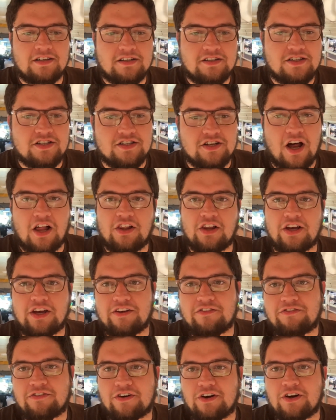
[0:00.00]
She's not
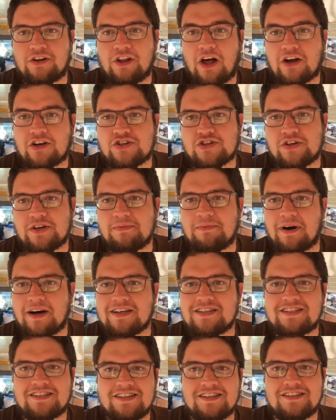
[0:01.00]
looking for a luxury
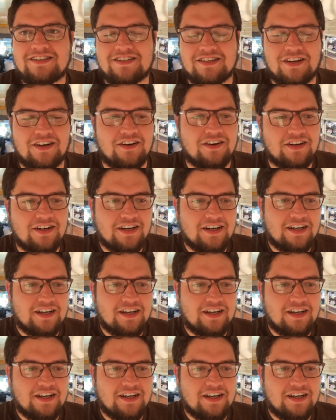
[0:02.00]
bus, so